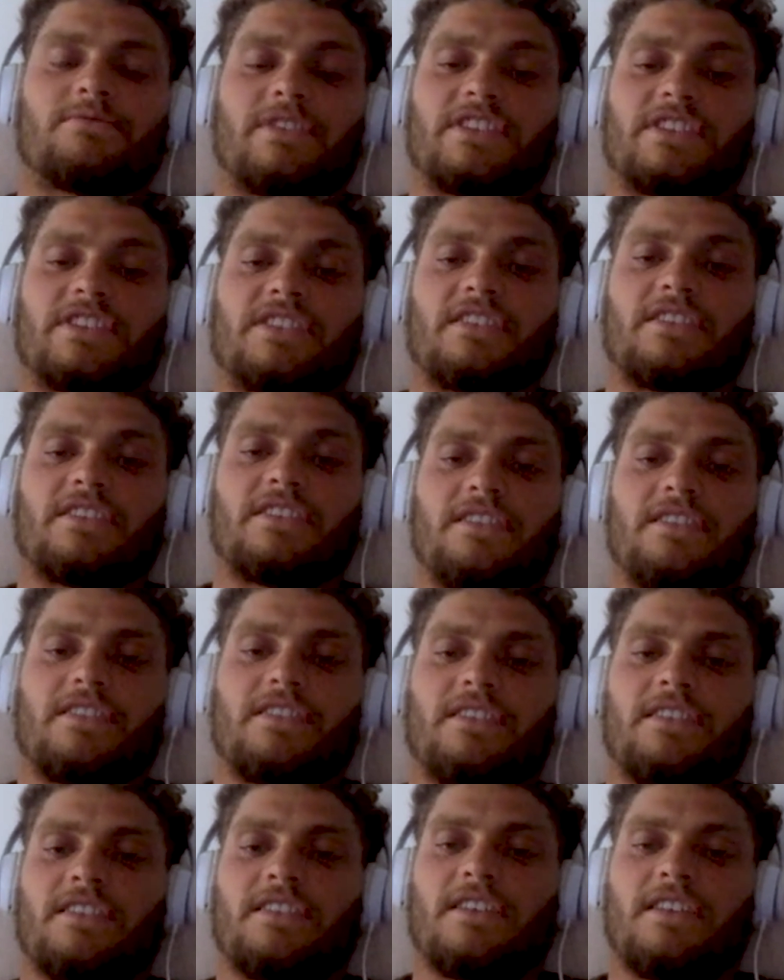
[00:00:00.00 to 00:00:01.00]
listen to
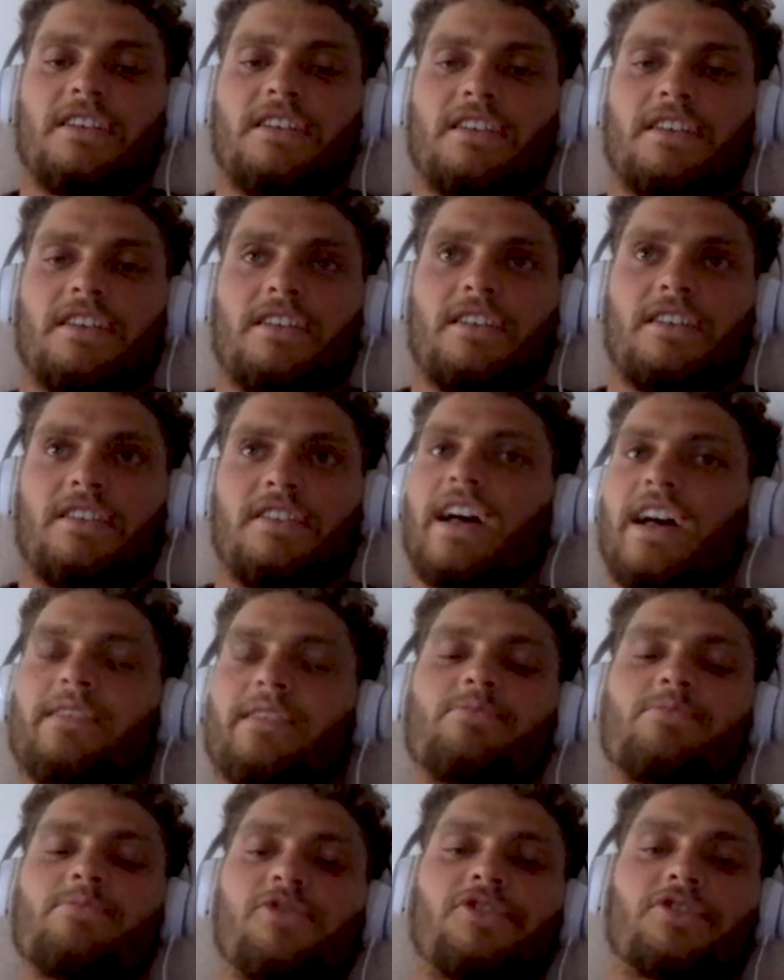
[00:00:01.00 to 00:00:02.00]
like
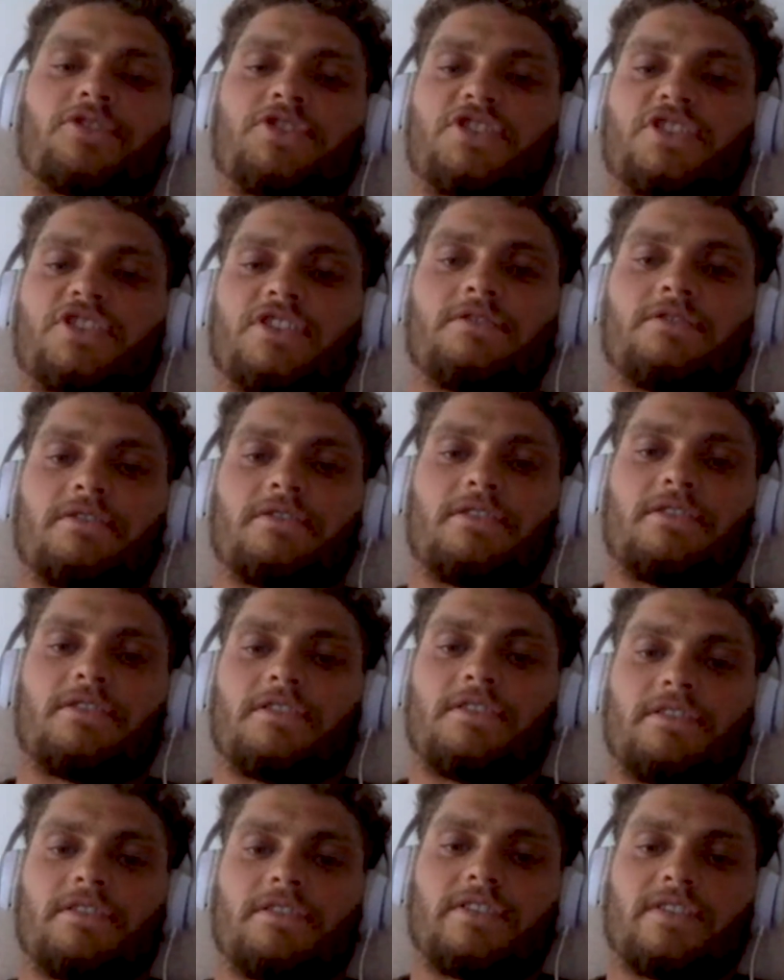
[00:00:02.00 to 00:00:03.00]
more chilled
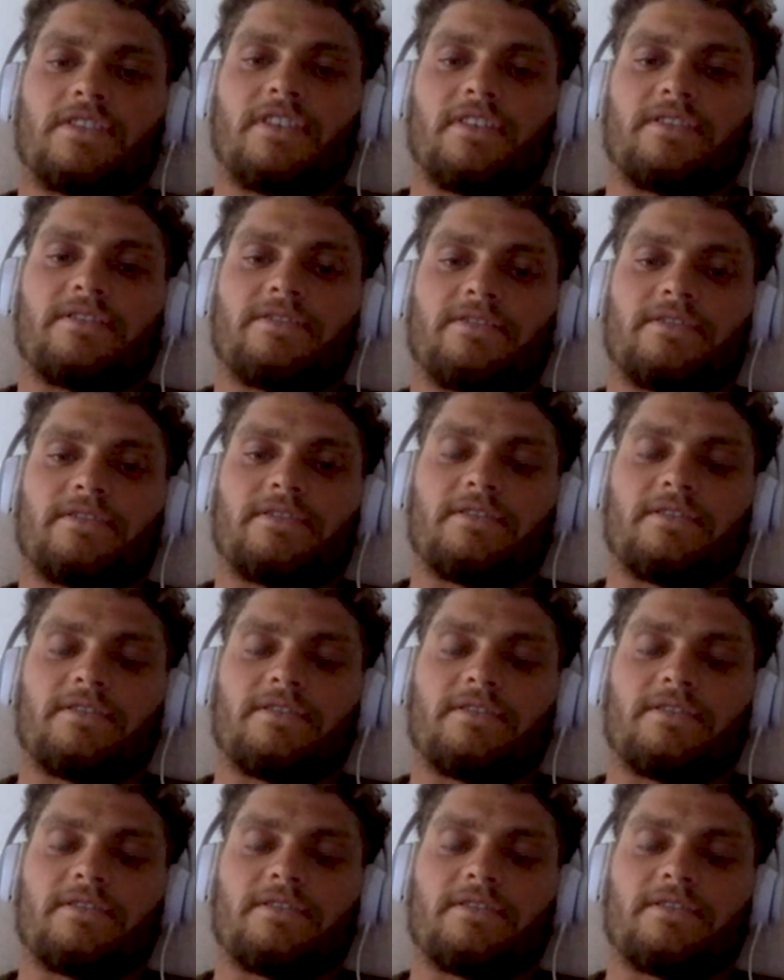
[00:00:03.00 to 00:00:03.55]
stuff.